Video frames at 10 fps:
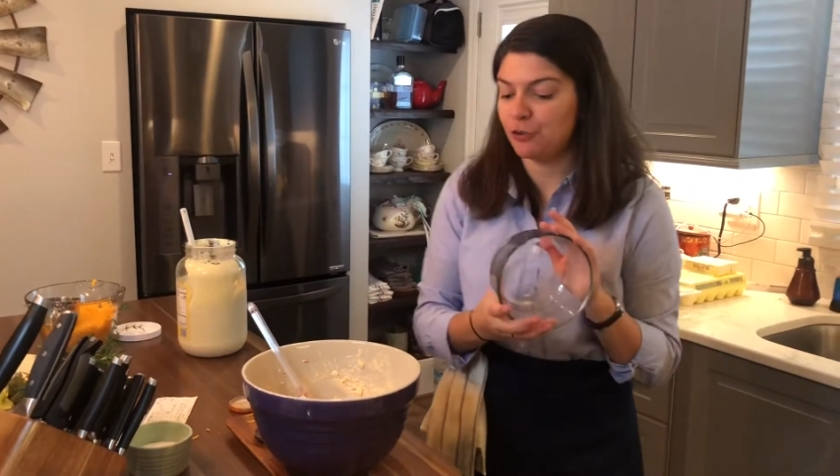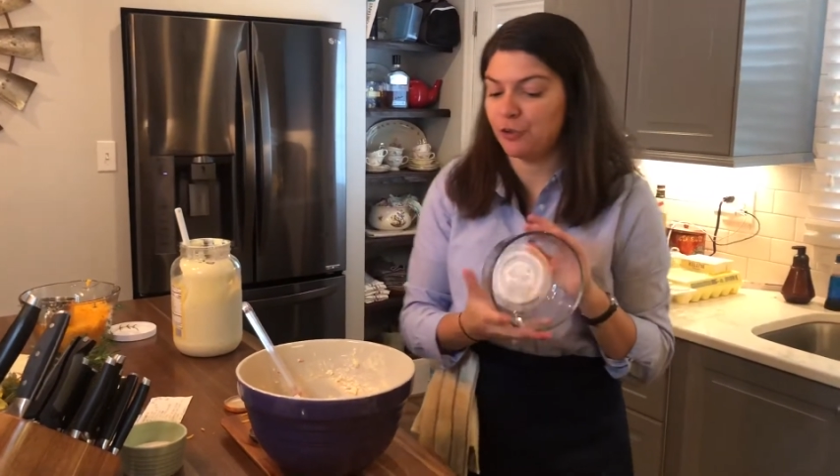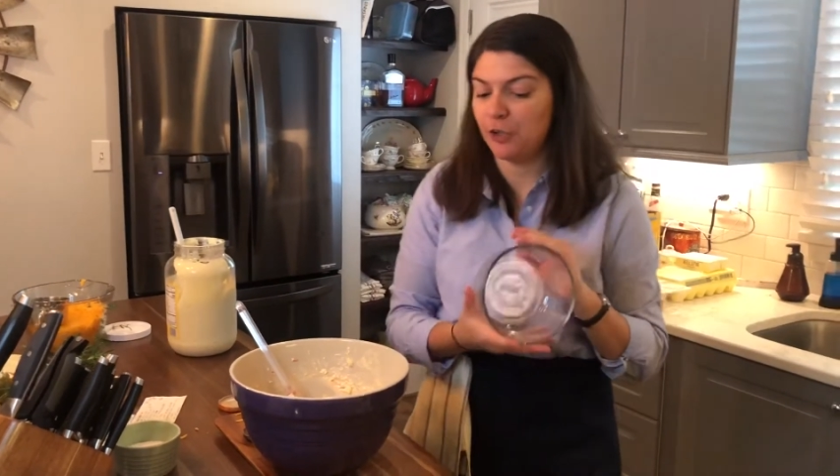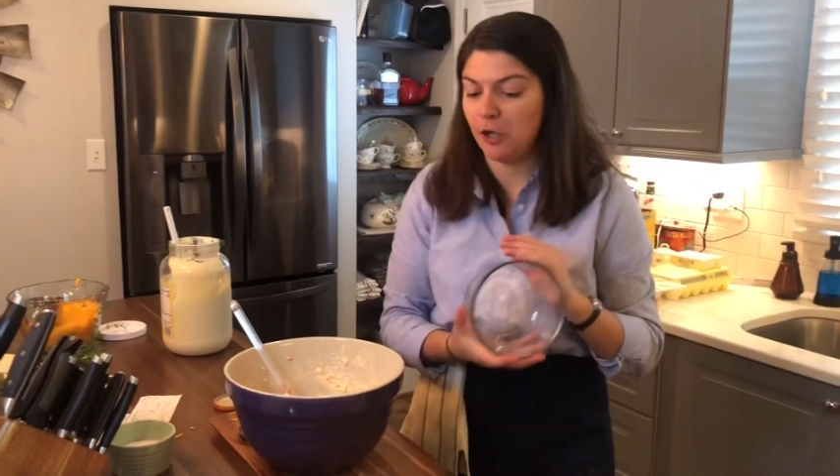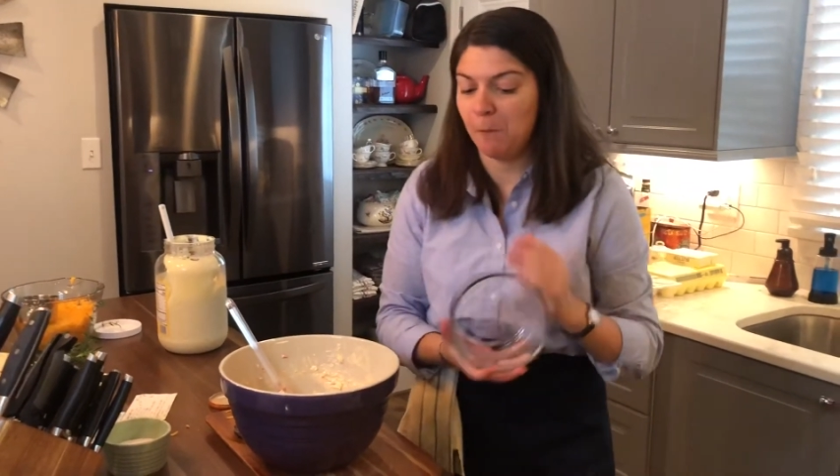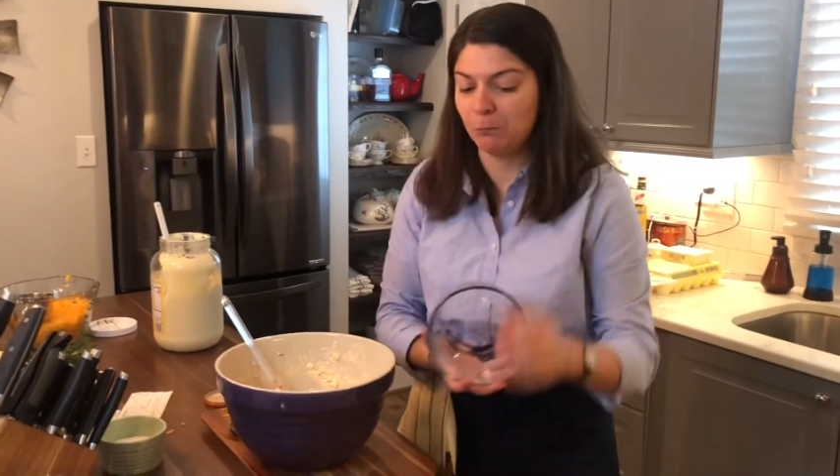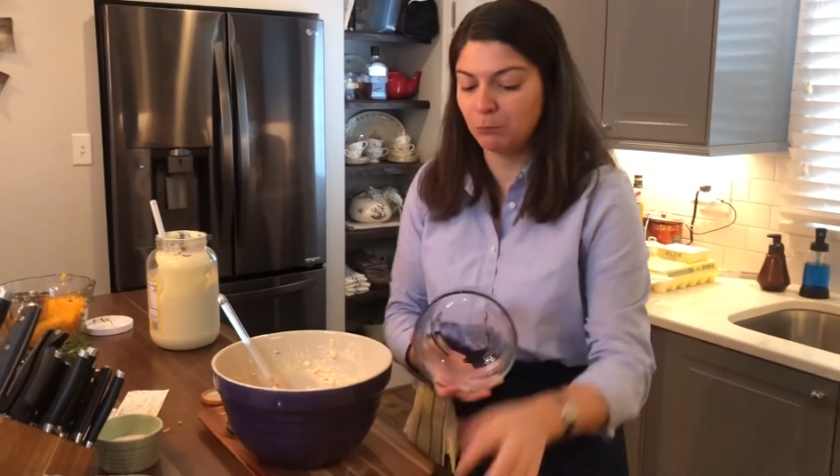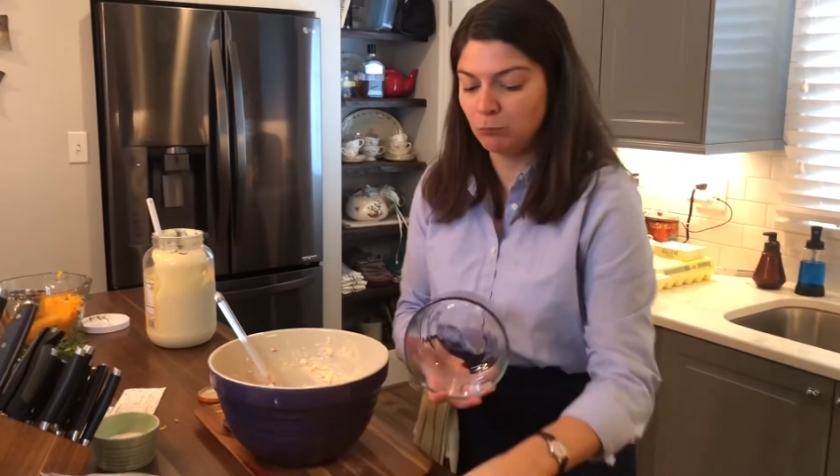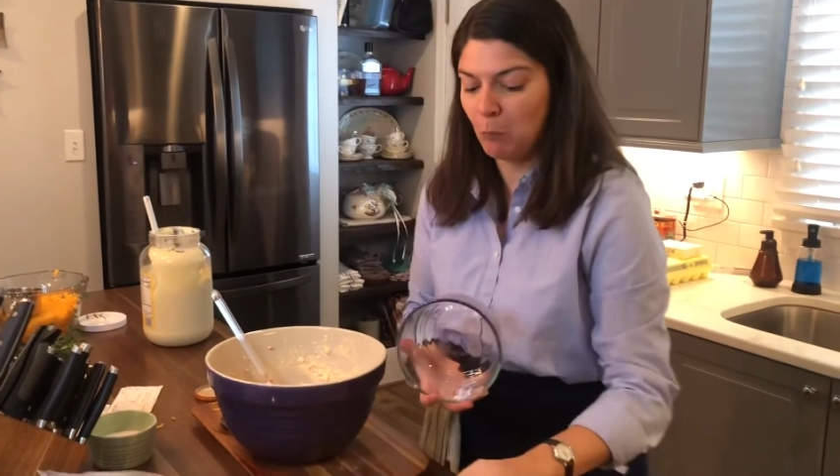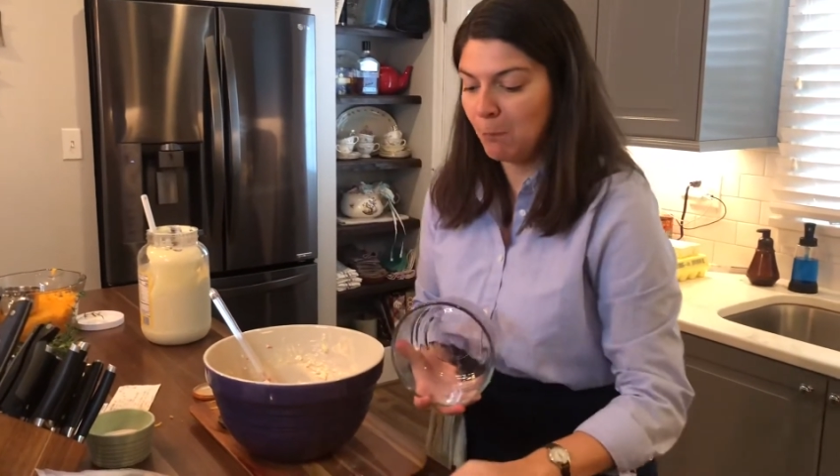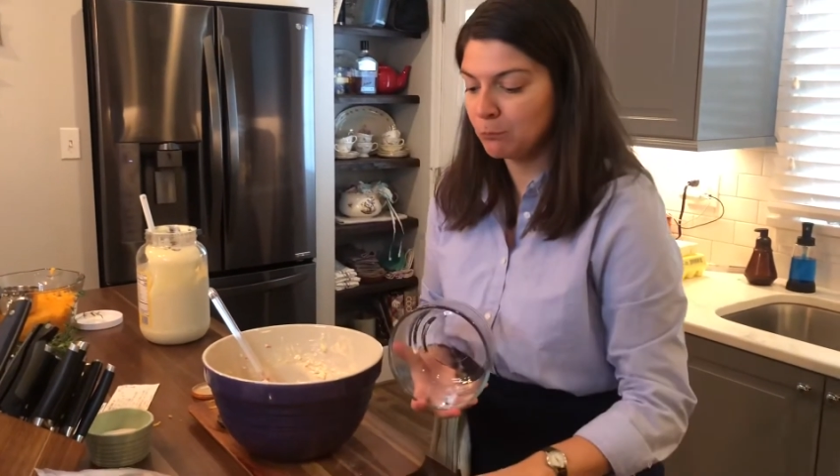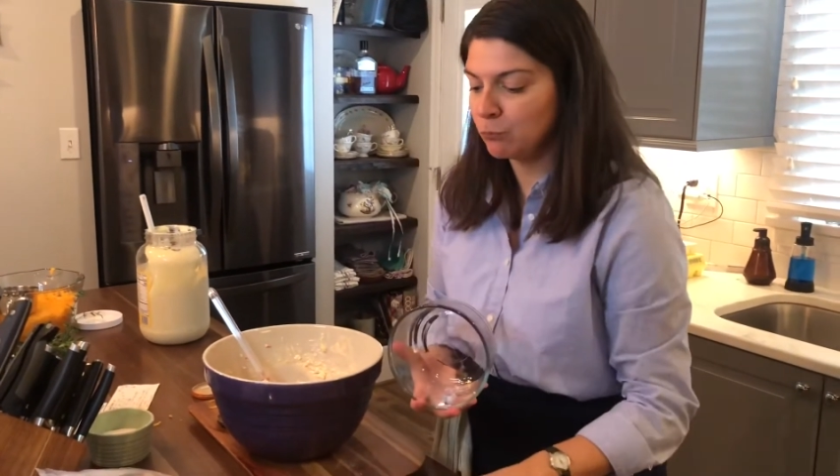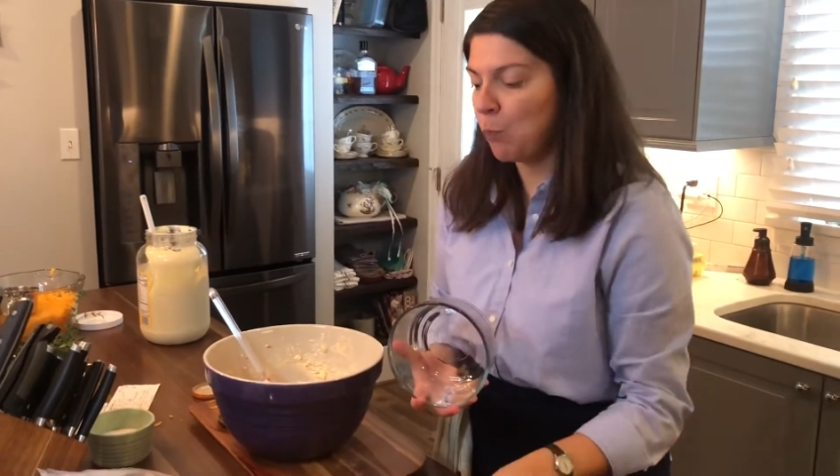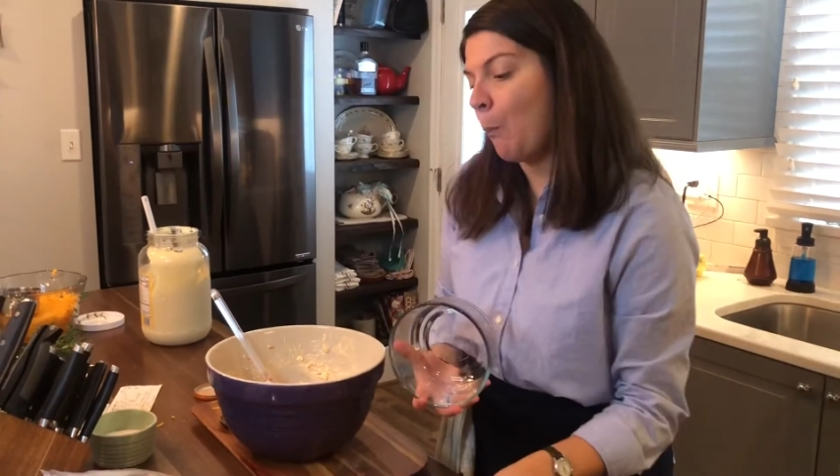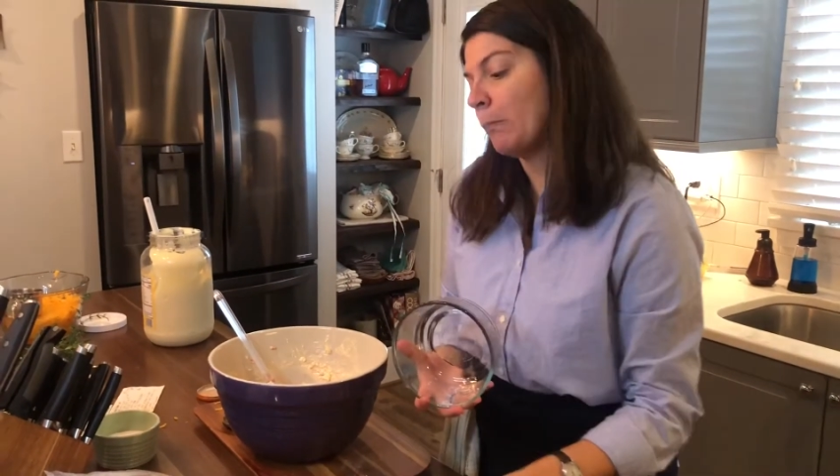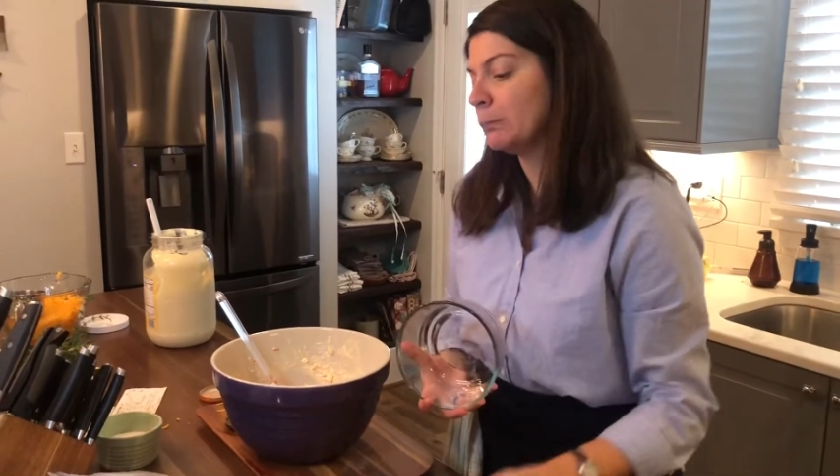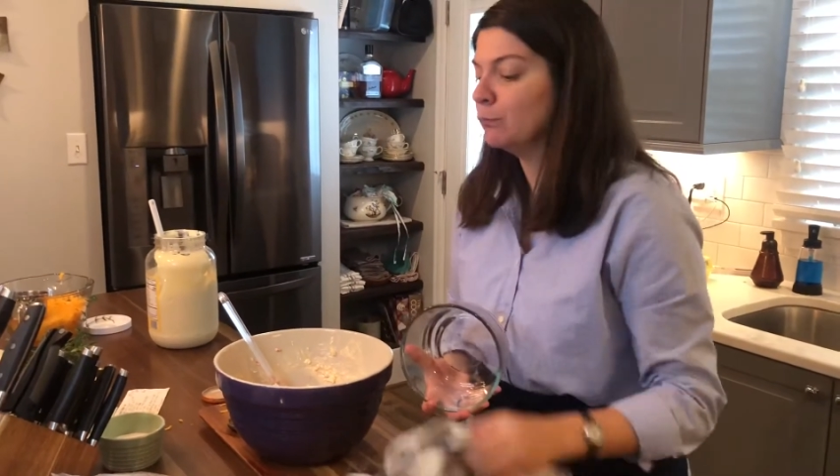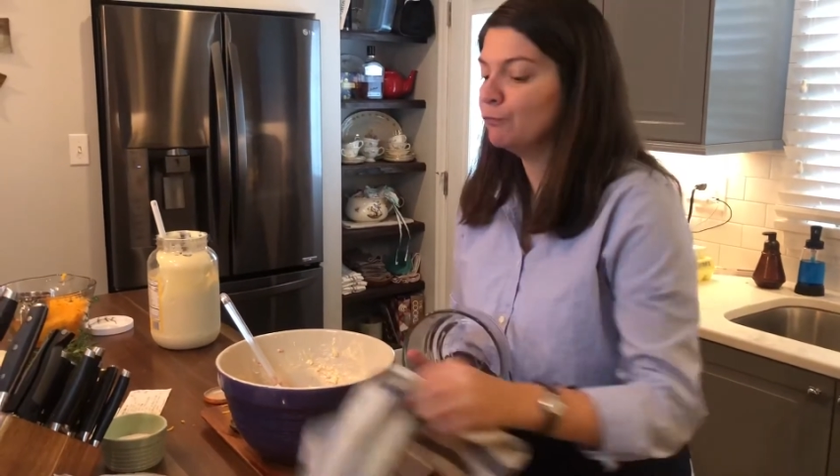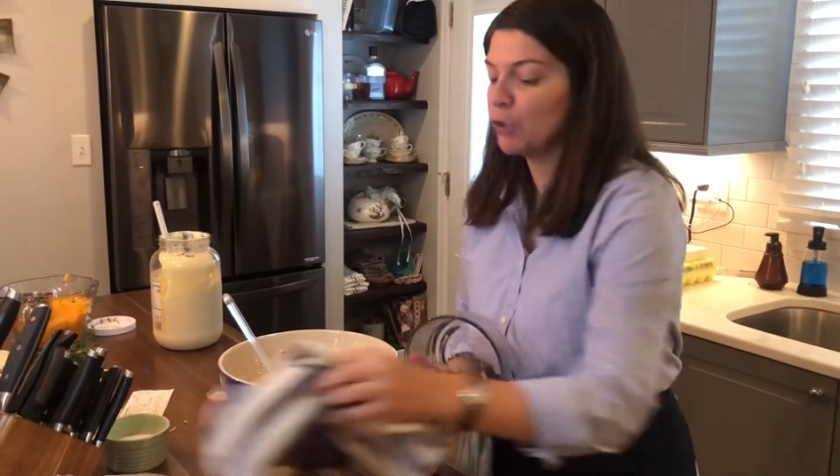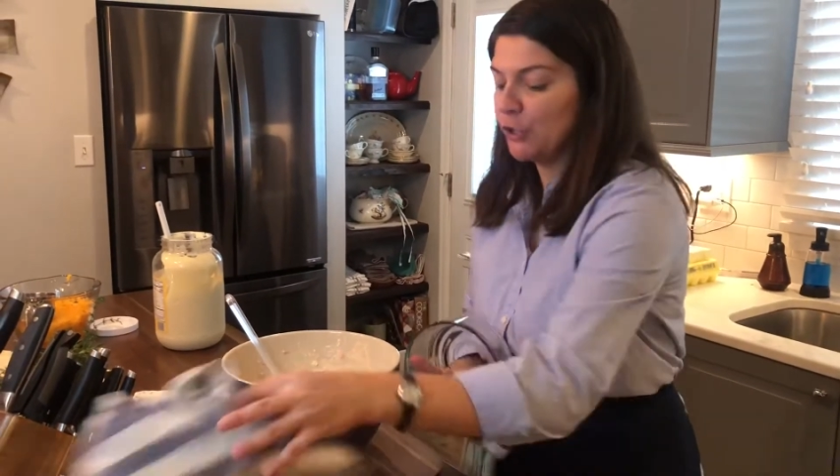the
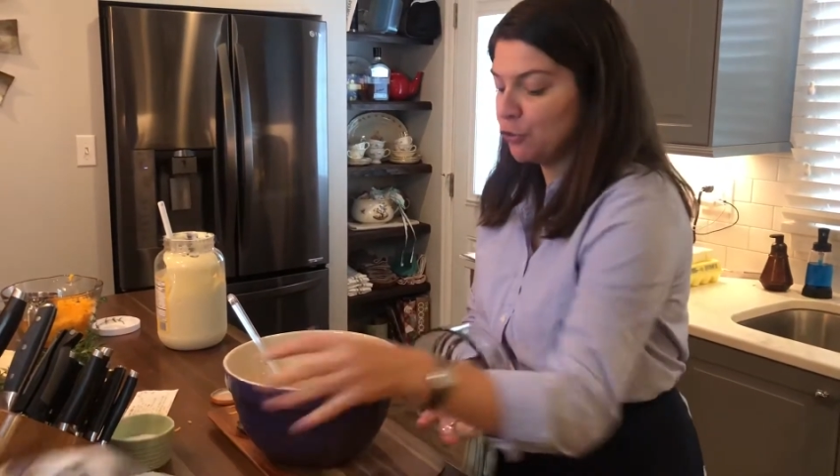fridge.